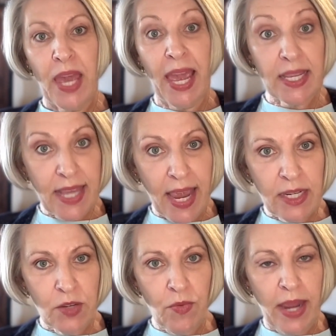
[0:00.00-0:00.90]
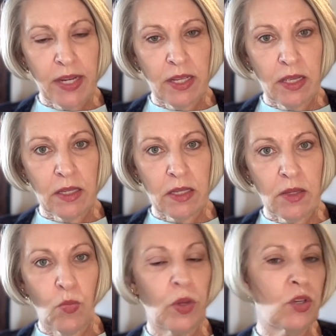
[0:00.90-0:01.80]
ex-ante
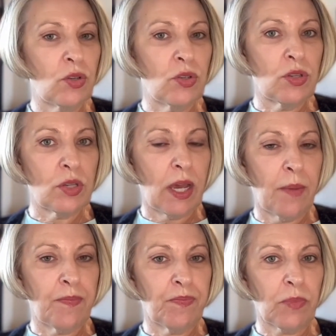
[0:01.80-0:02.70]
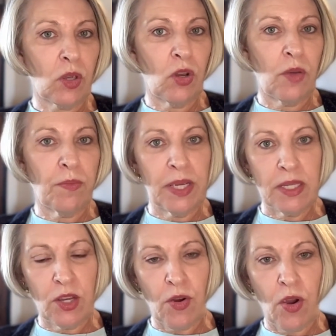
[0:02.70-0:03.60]
ratings. We use,
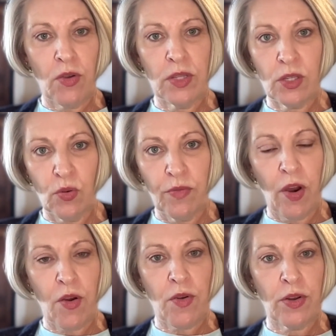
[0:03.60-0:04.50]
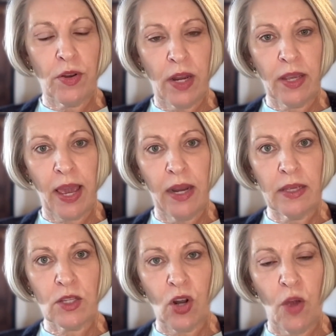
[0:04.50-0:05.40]
B0 and Silvera and
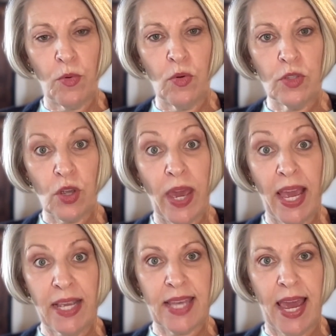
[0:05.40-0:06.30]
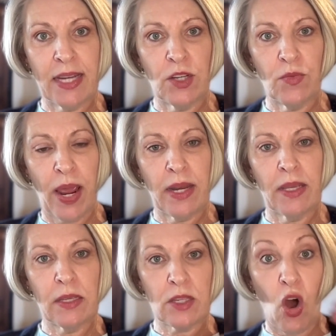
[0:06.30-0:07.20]
Calix Global. So ex-ante
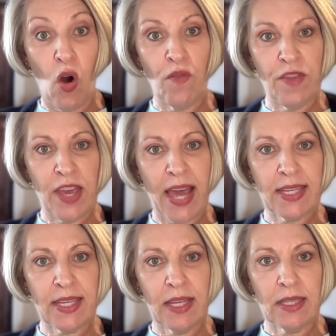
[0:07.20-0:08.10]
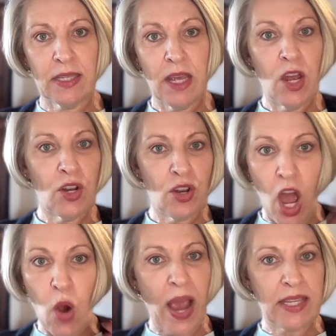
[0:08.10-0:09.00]
ratings of the assets.
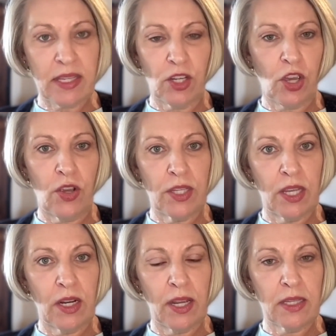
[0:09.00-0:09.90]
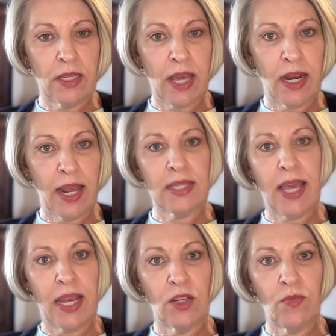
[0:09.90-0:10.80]
No asset goes in unless it's had an
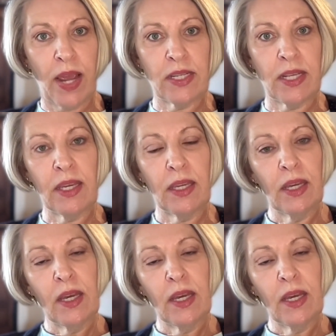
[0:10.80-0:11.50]
ex-ante rating.